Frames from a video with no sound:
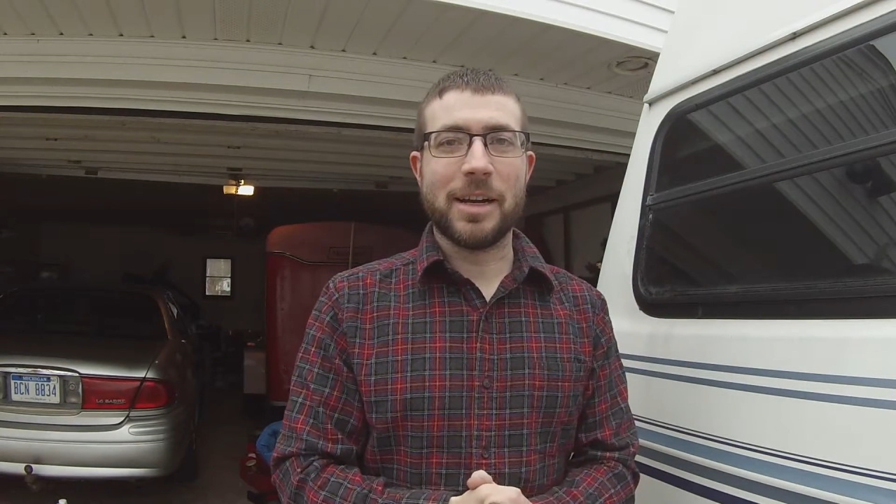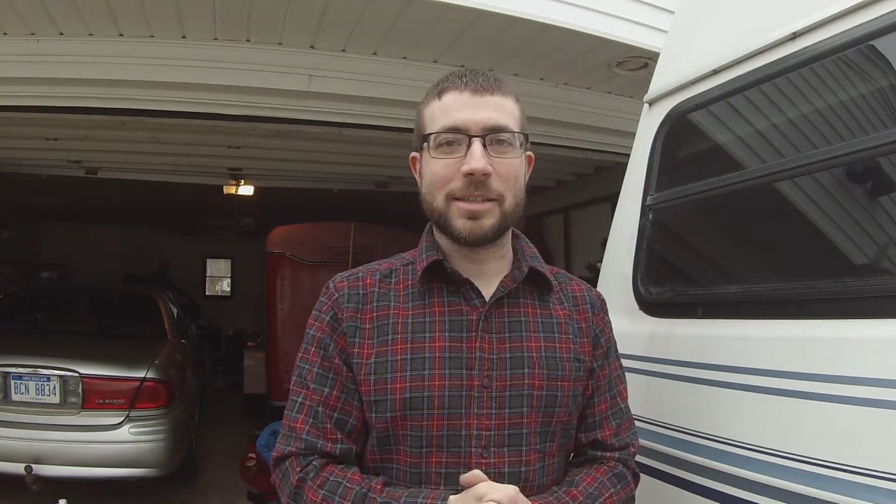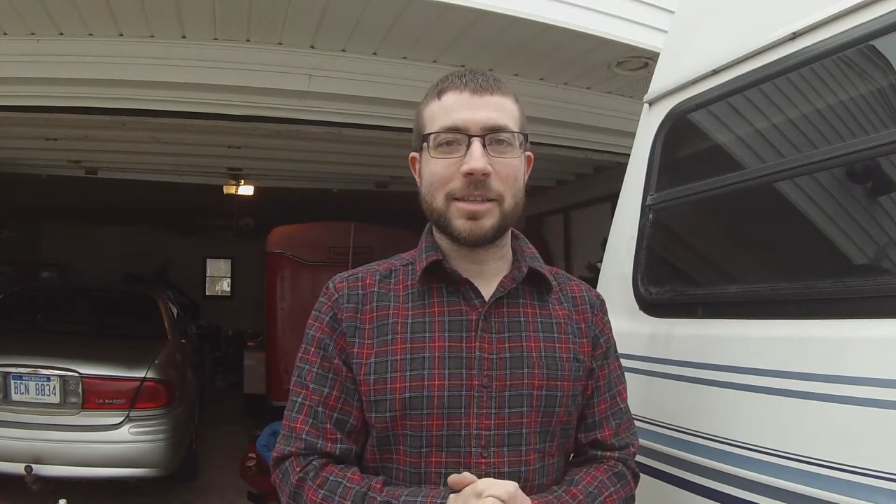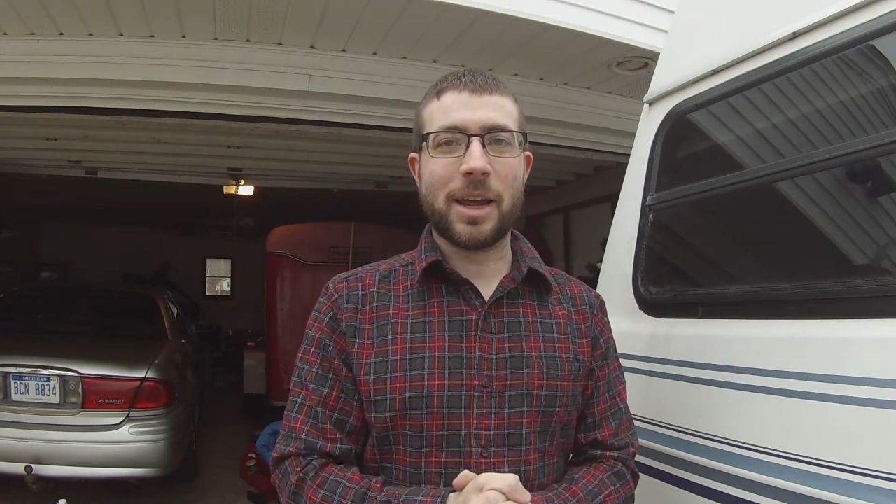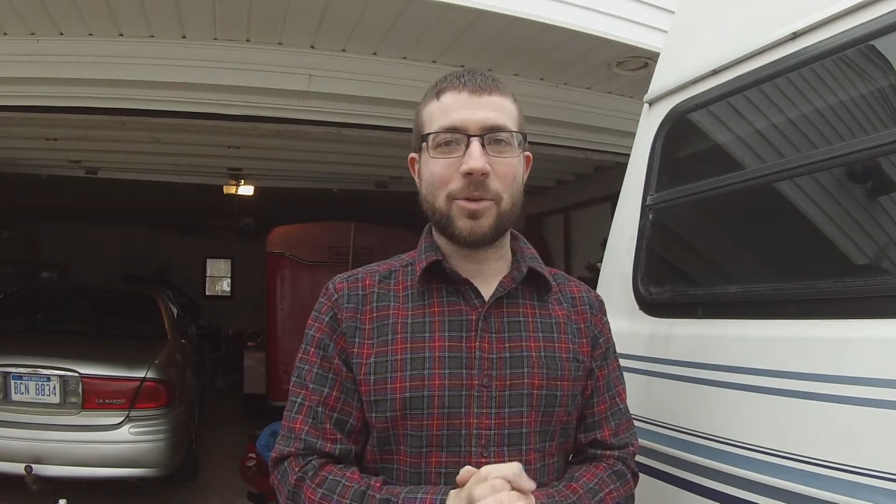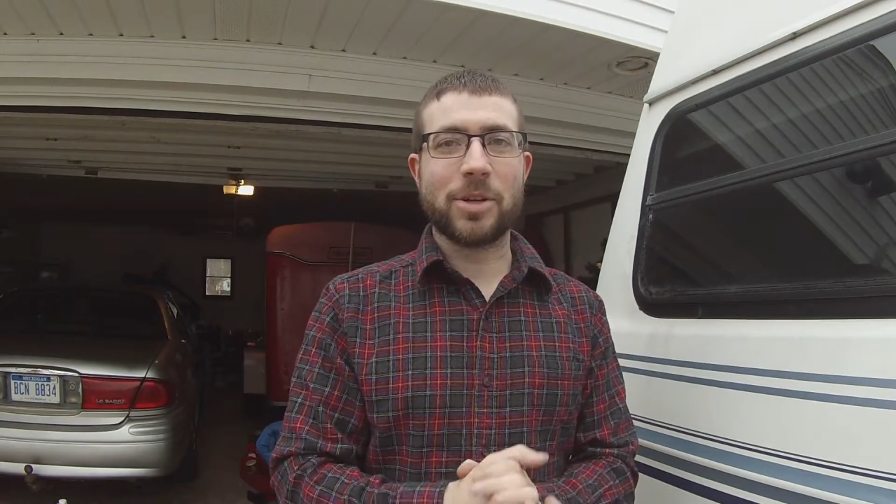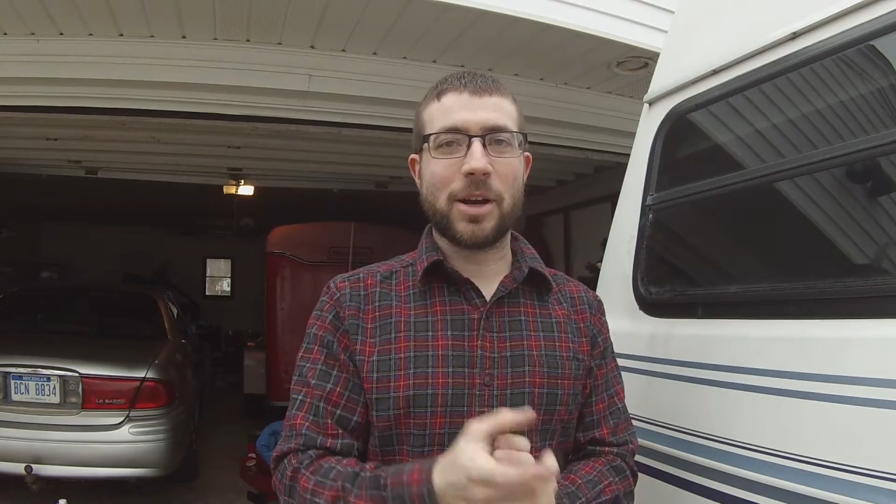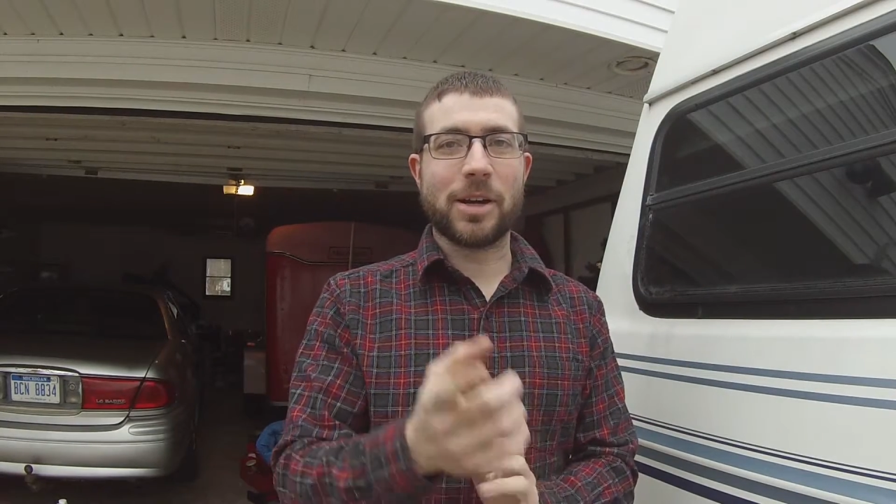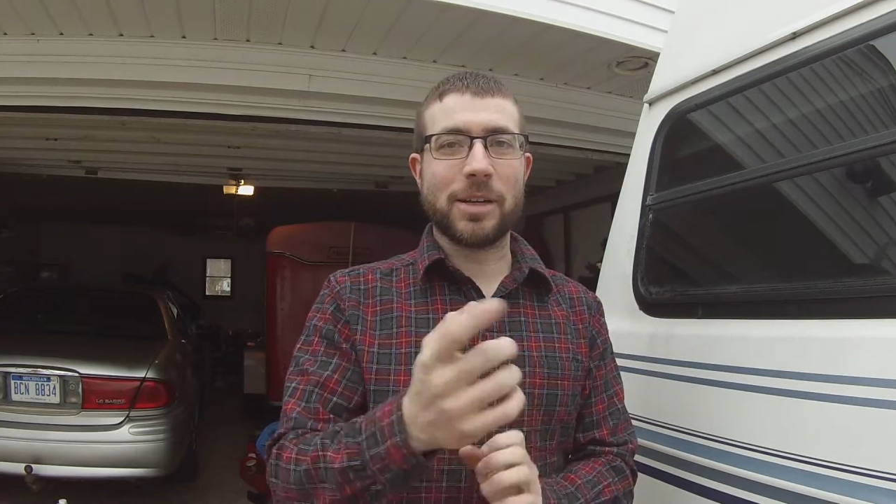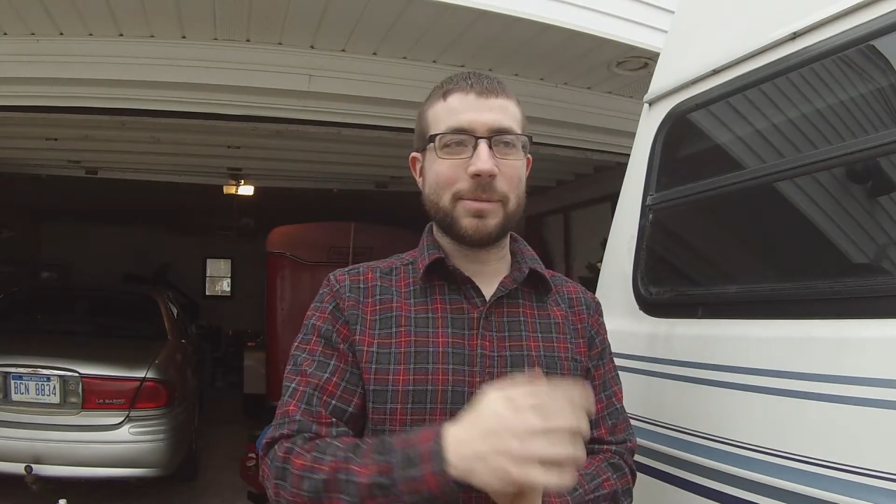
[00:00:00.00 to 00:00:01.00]
Today we're
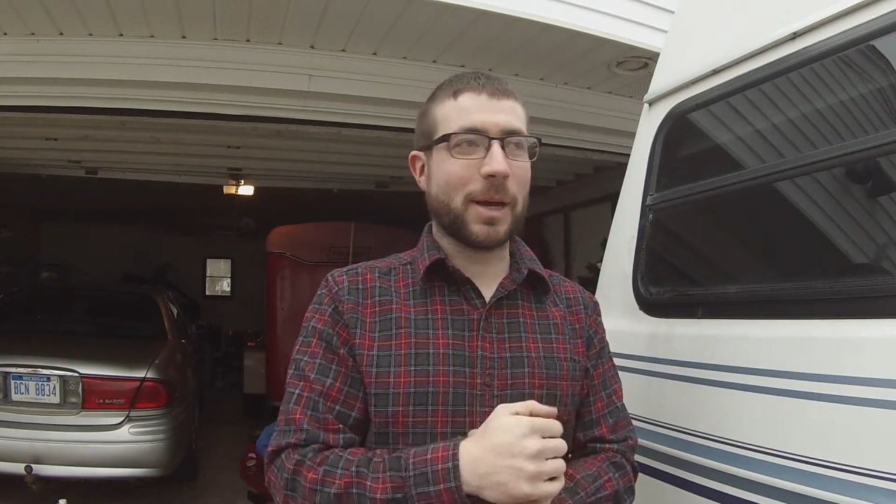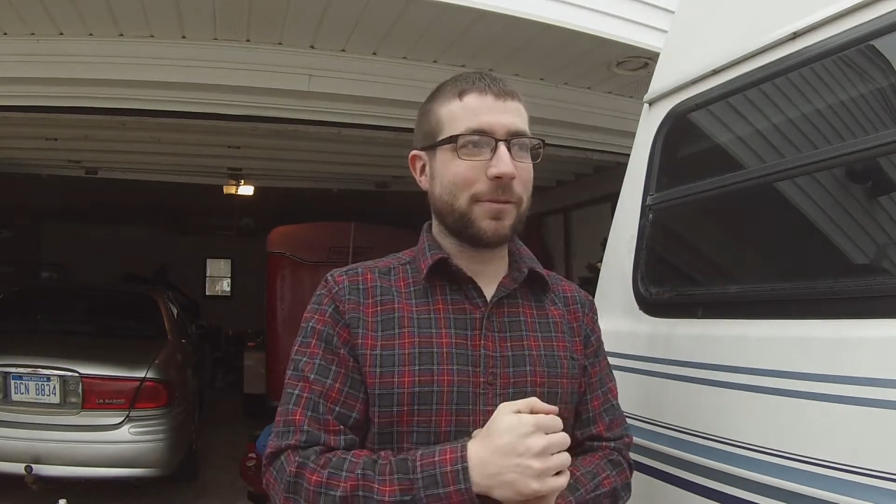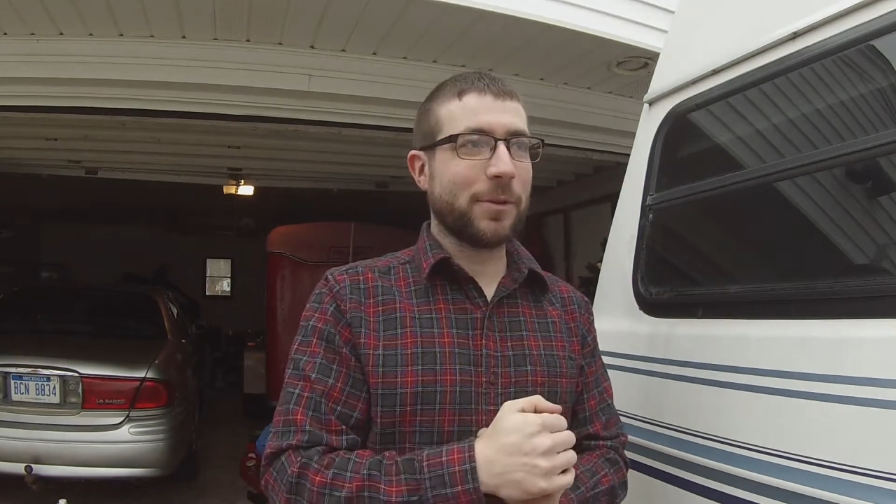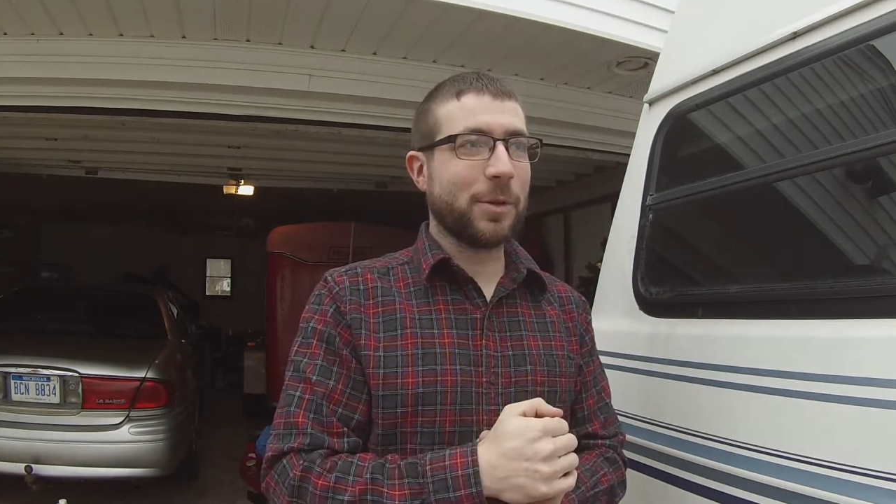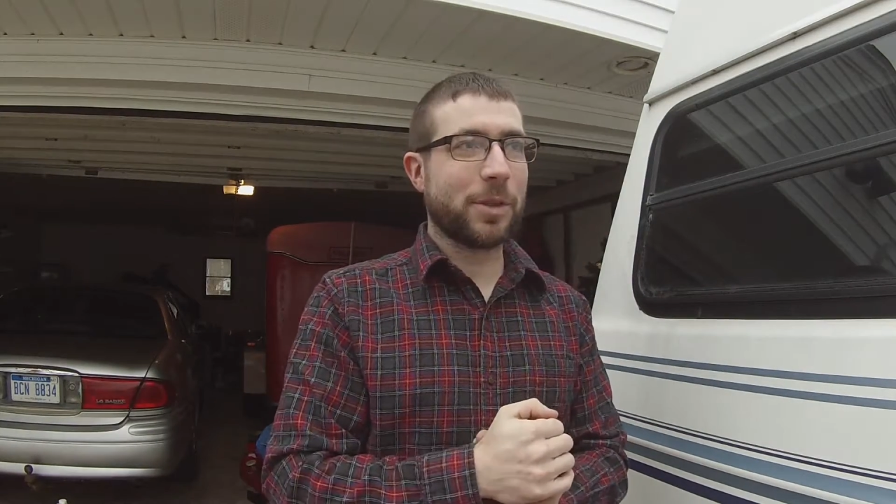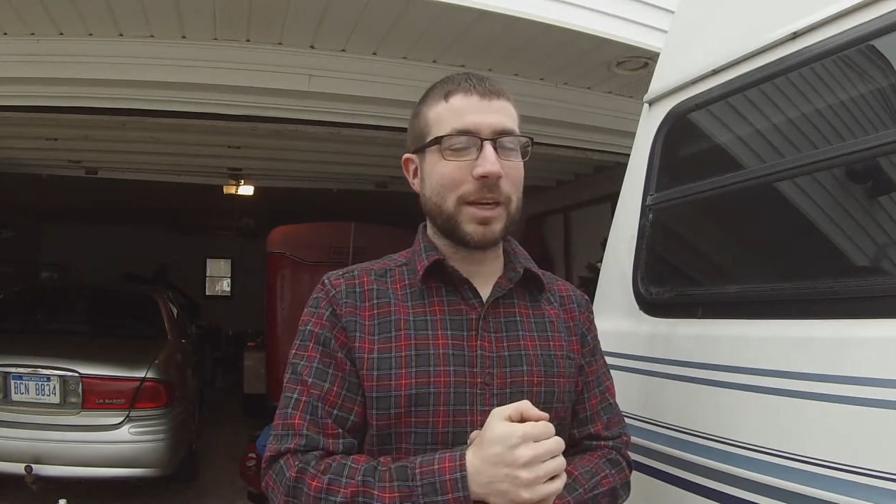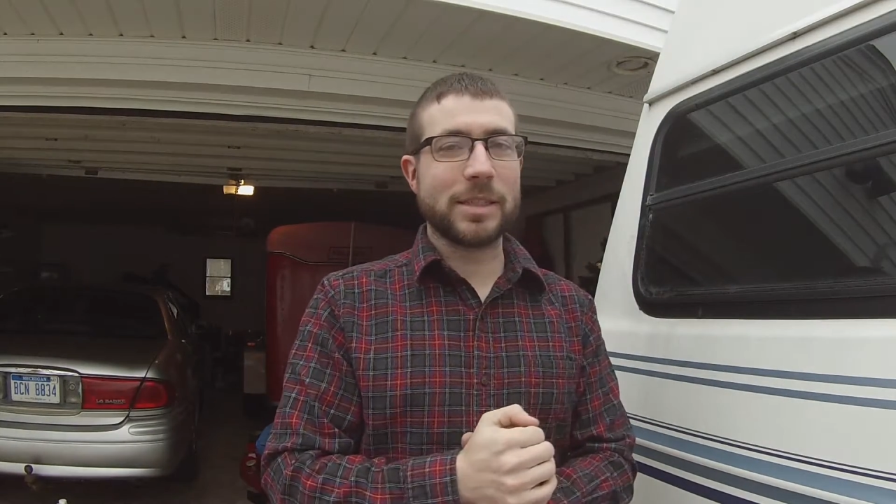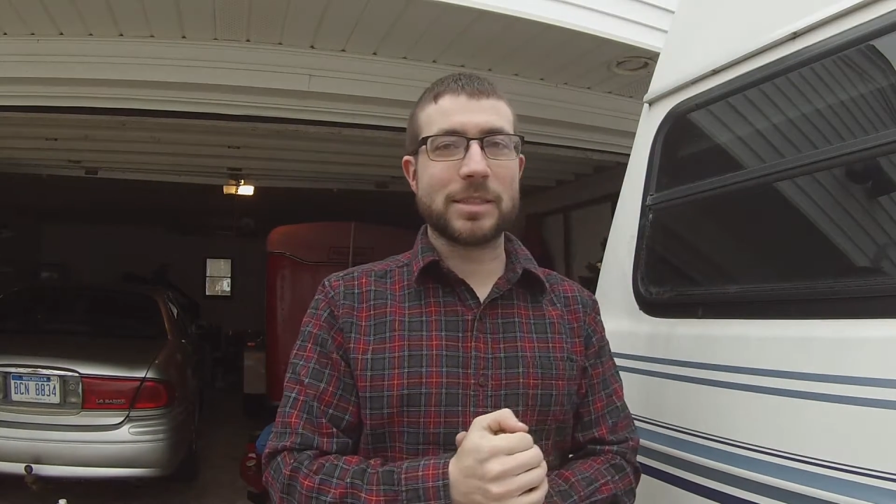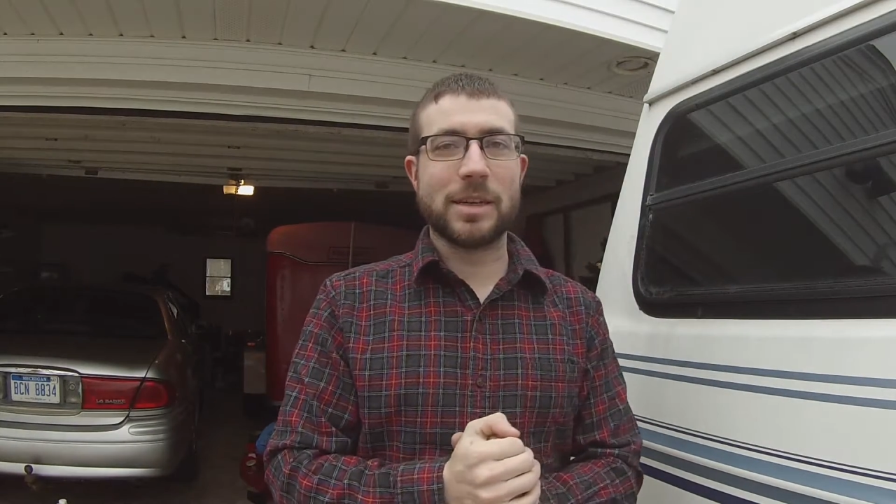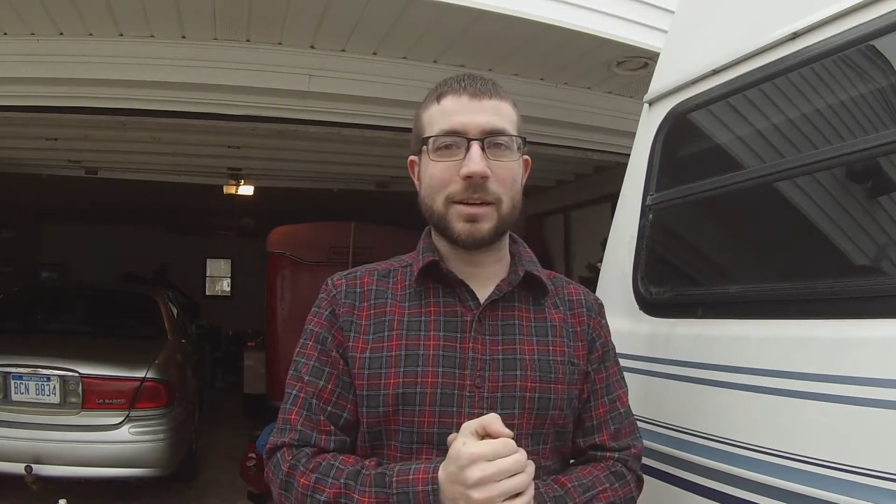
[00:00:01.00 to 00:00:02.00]
talking about a few
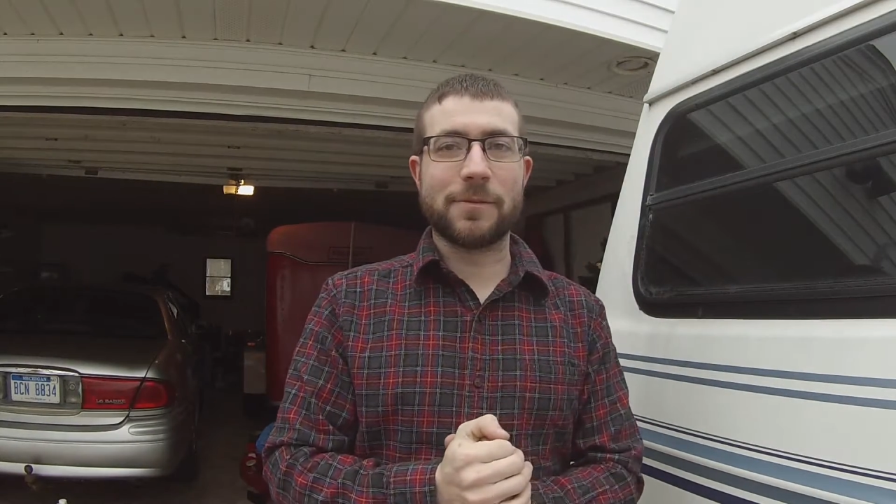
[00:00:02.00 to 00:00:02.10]
things.